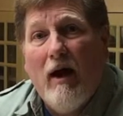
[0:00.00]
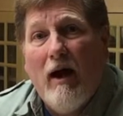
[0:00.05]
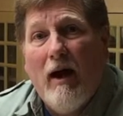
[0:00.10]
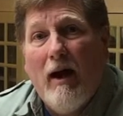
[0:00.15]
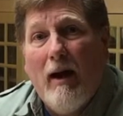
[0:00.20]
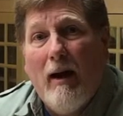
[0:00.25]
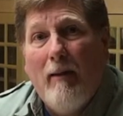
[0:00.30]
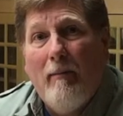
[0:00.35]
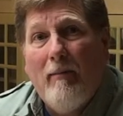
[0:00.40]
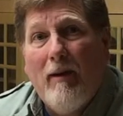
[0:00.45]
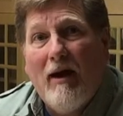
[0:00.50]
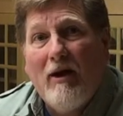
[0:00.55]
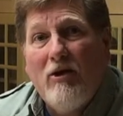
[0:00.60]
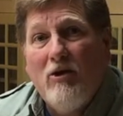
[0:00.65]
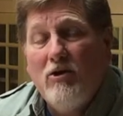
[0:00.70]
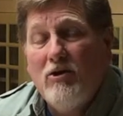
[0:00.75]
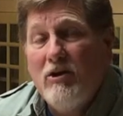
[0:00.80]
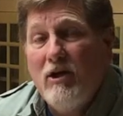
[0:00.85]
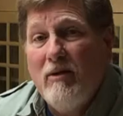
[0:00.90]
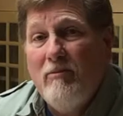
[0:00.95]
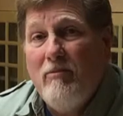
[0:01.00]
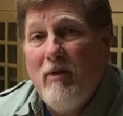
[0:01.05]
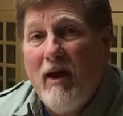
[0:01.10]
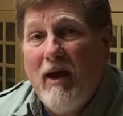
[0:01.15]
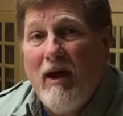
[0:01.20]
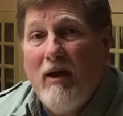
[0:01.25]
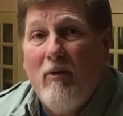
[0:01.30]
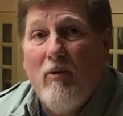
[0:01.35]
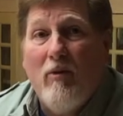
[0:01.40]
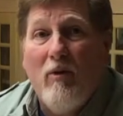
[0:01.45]
Um, I usually
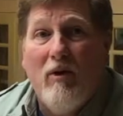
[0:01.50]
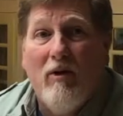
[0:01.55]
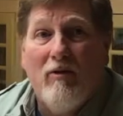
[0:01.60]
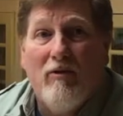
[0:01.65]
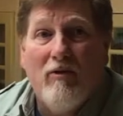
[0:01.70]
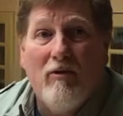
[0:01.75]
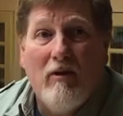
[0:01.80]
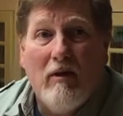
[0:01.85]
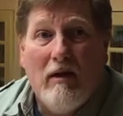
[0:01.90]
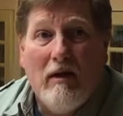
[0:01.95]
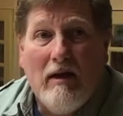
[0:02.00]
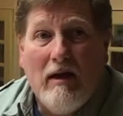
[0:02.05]
paint with